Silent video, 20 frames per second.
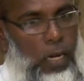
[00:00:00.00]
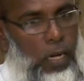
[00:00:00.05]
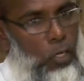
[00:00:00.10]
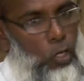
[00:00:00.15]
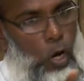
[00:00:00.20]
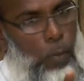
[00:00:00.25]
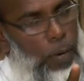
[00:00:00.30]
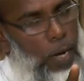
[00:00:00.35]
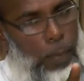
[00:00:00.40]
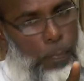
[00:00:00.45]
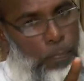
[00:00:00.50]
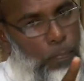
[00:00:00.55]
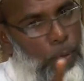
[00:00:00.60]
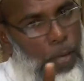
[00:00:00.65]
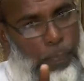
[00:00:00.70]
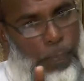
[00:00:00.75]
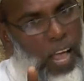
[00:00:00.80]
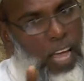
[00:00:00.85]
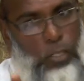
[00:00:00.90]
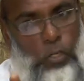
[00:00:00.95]
No, but
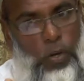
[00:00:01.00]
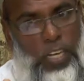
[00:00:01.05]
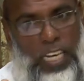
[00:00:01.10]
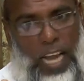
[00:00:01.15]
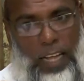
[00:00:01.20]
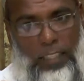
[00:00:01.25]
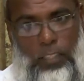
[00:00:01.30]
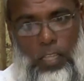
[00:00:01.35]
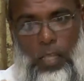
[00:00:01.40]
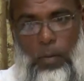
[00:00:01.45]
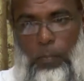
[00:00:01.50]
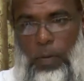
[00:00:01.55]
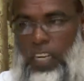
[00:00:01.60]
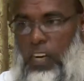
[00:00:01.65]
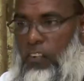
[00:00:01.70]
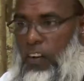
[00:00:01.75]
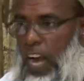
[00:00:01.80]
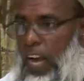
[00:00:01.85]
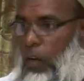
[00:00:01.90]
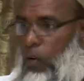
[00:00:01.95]
people are doing that, but they
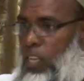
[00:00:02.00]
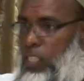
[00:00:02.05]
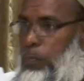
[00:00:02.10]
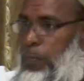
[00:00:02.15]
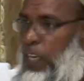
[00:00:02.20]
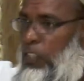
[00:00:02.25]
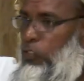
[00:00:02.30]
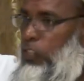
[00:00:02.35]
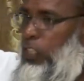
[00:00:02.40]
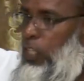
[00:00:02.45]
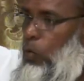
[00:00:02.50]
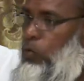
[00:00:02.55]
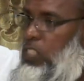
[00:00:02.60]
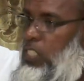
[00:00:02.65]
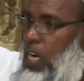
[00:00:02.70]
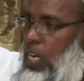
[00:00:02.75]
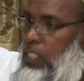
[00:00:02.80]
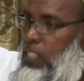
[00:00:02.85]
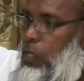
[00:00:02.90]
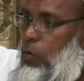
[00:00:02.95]
rather go and spend
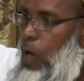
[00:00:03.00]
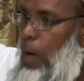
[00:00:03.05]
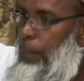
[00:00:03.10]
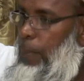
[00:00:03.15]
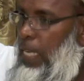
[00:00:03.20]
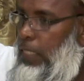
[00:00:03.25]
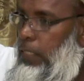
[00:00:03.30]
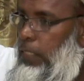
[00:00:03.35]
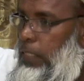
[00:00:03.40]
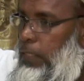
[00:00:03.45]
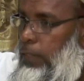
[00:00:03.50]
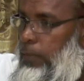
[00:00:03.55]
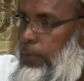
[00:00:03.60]
$3,000 to go to a party.